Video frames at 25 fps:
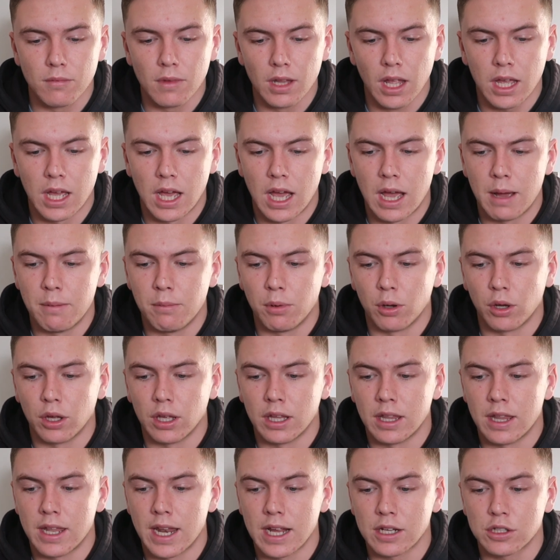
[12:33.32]
But
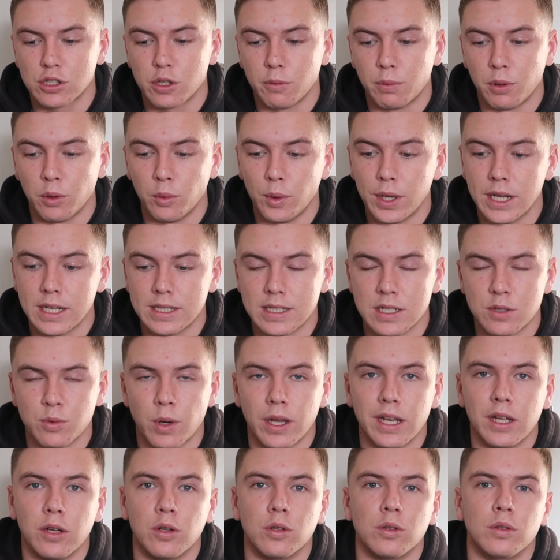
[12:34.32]
in the next couple of weeks is
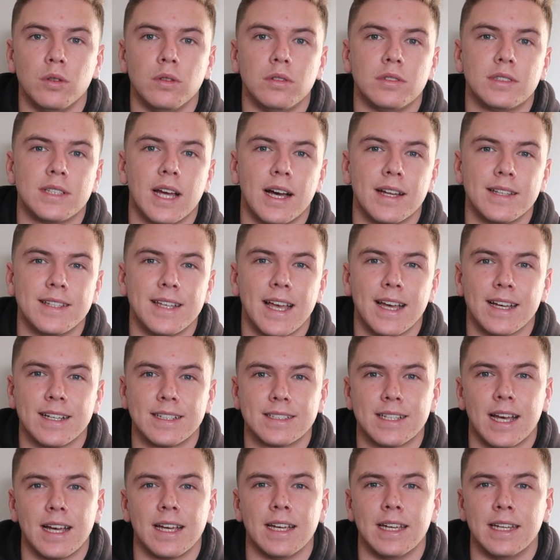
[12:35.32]
when it'll start to get
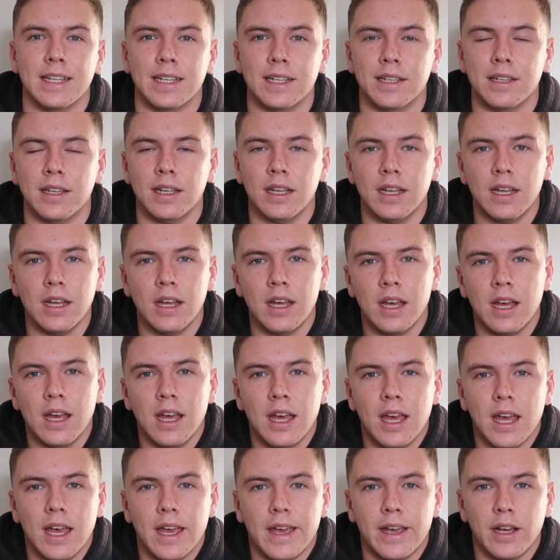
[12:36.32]
exciting, and
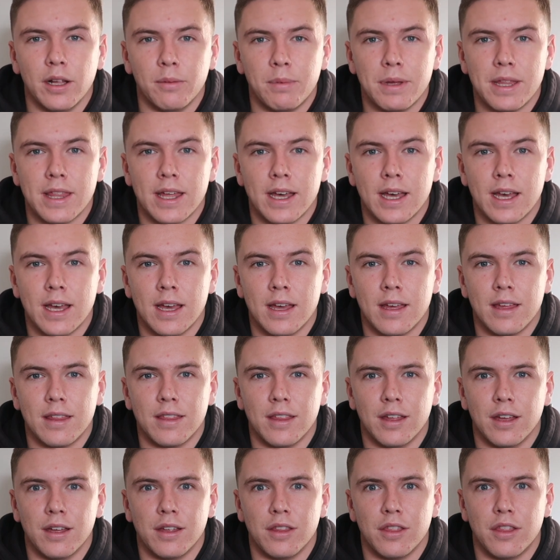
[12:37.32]
it'll be
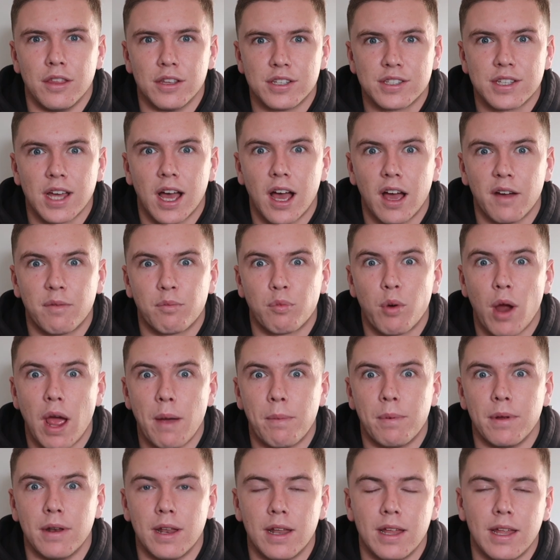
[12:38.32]
the start of
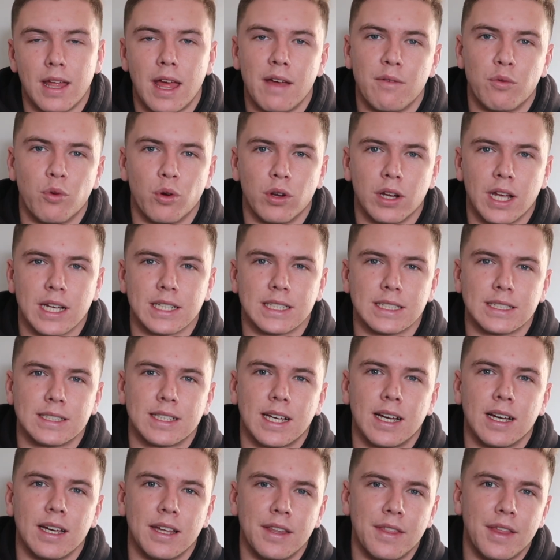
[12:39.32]
prep, and everyone gets
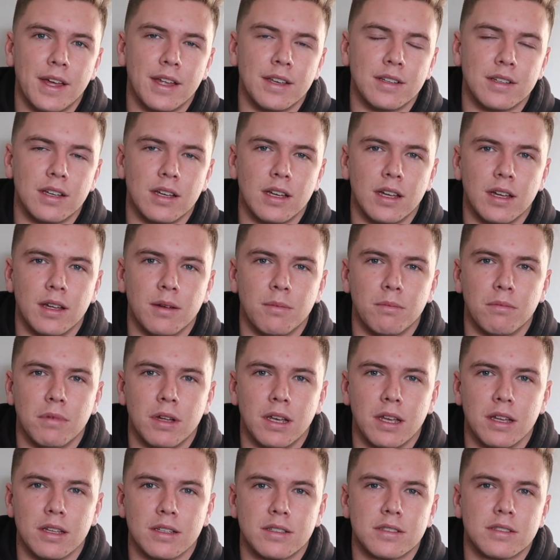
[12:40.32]
excited then.
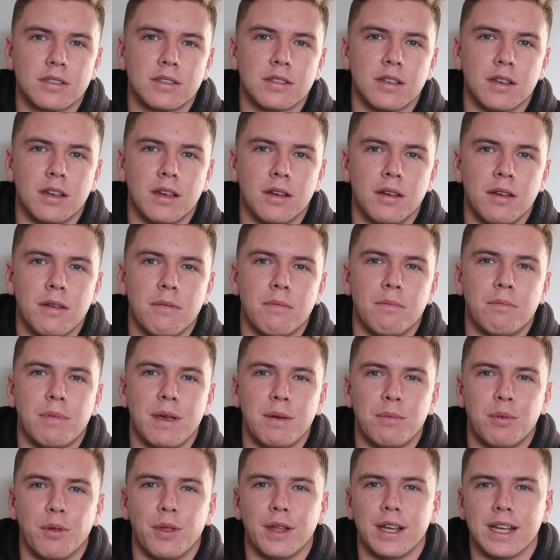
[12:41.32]
And
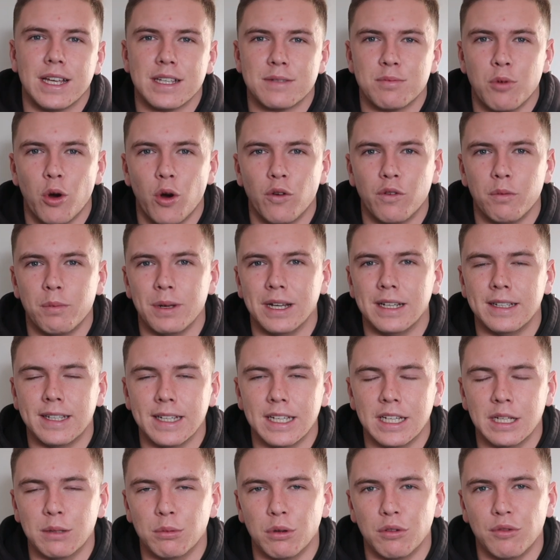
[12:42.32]
people think it's more of a big
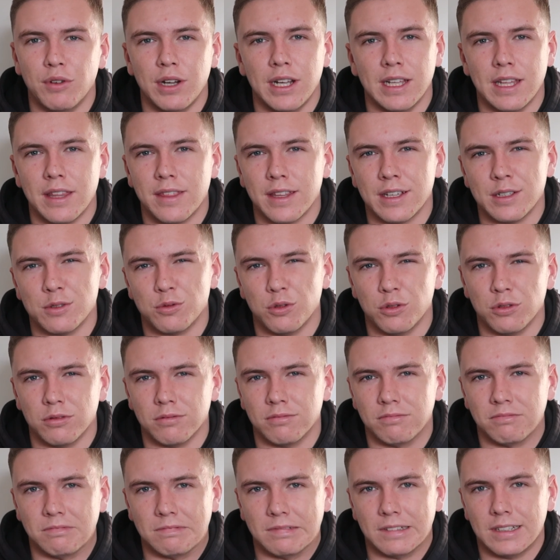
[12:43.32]
deal, but really things
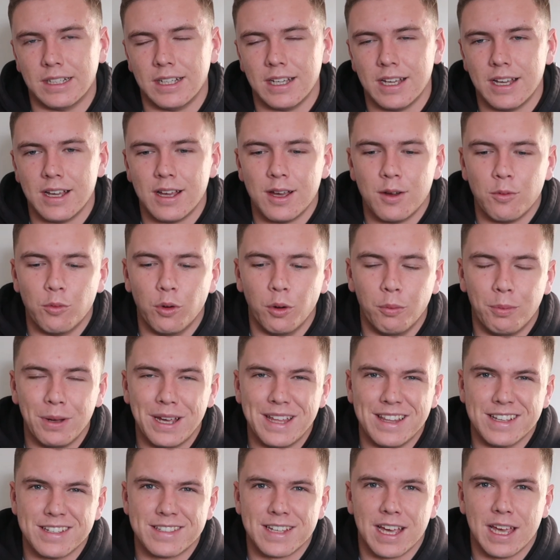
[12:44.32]
will
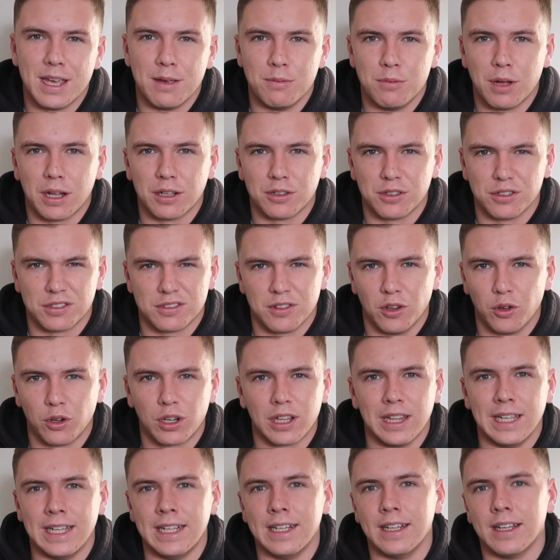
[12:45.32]
be the same. They'll just
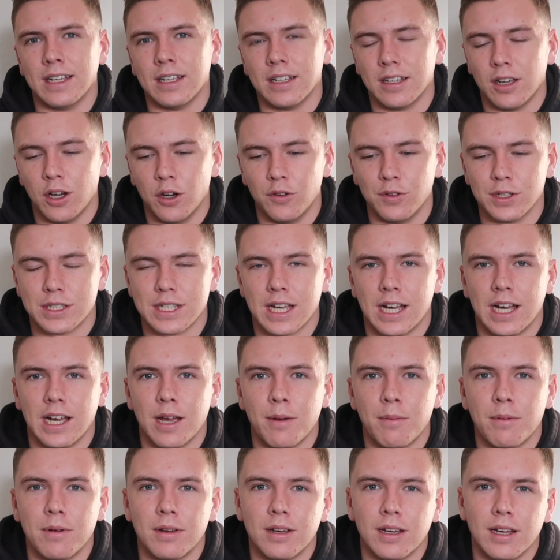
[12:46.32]
look leaner over time,